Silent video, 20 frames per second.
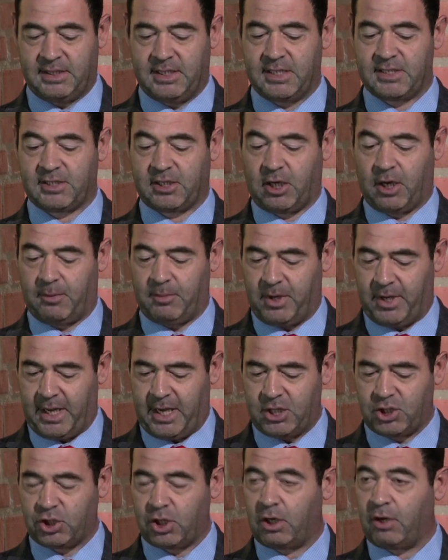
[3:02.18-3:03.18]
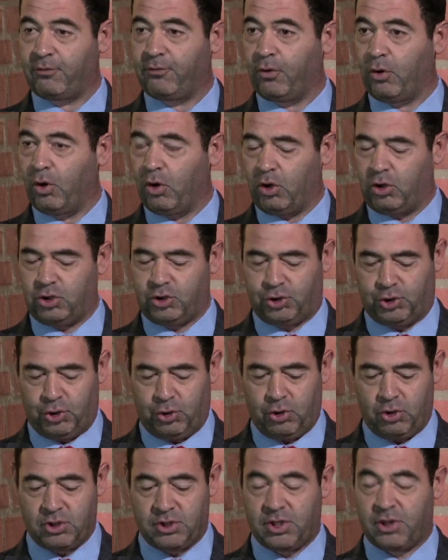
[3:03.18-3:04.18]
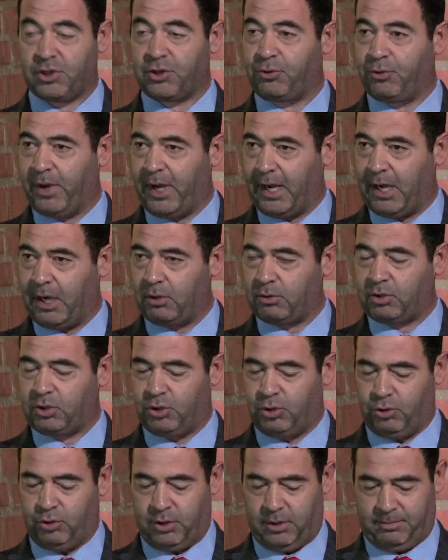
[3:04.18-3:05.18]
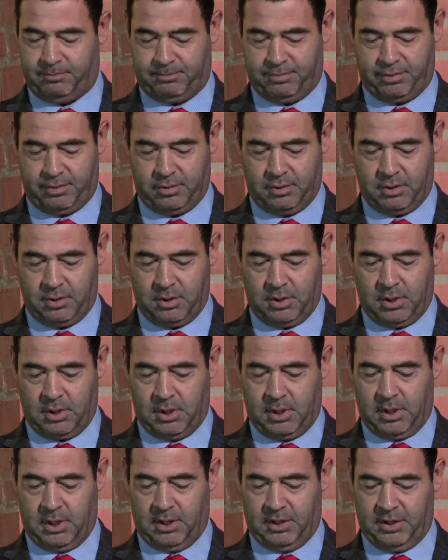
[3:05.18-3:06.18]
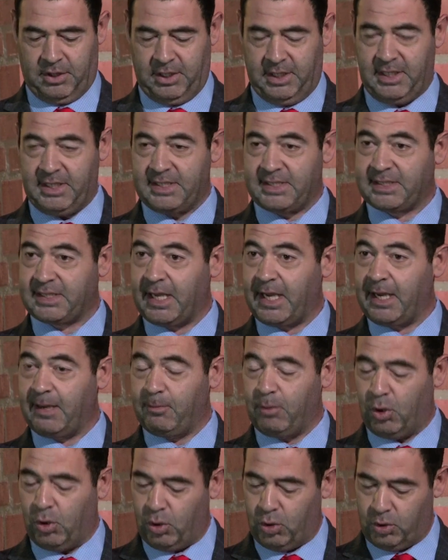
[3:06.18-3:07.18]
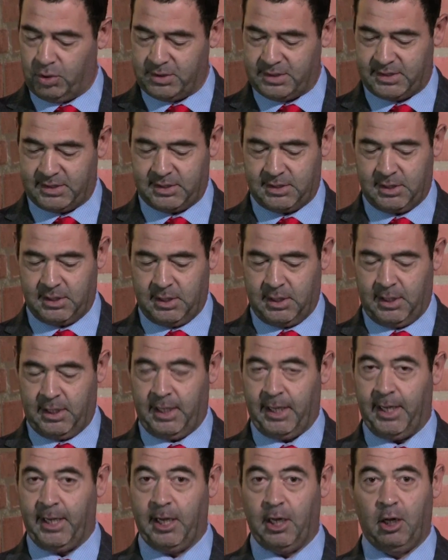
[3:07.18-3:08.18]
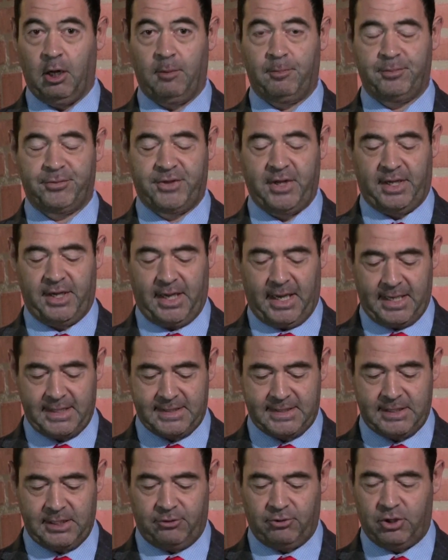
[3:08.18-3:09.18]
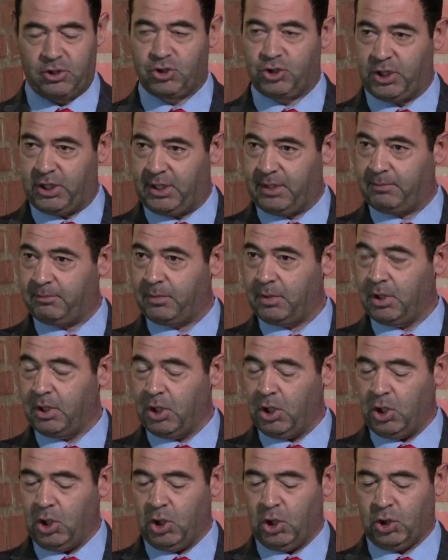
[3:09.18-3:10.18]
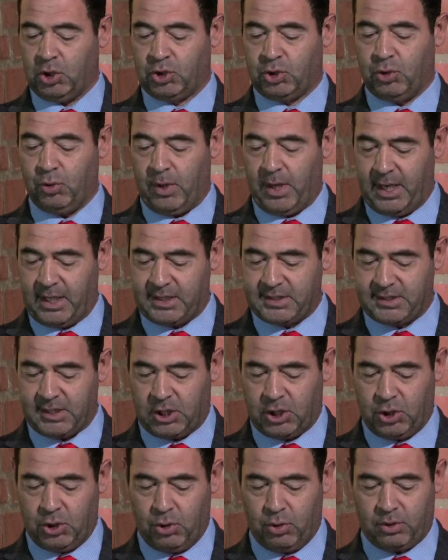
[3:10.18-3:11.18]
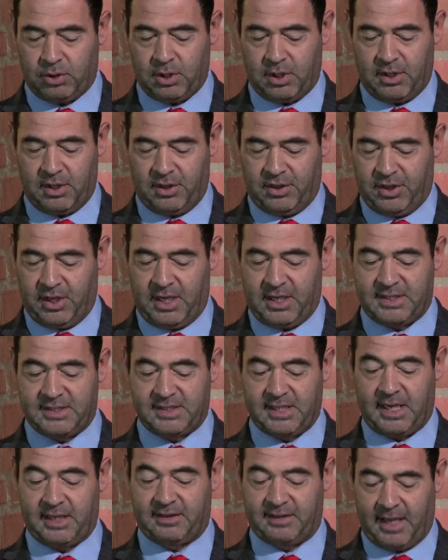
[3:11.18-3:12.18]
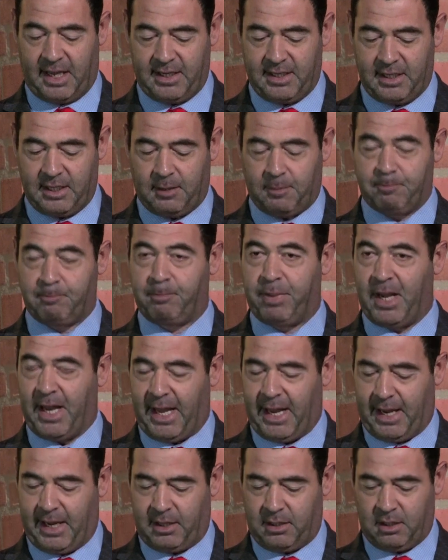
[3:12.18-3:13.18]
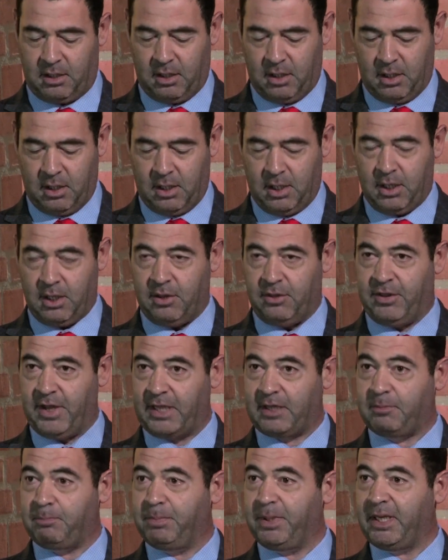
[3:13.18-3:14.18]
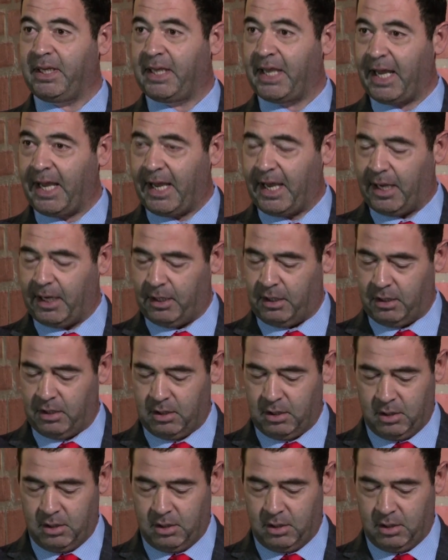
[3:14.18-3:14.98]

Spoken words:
the discrimination of all Jews throughout Europe. These same laws helped the Nazi regime to execute their satanic plan that began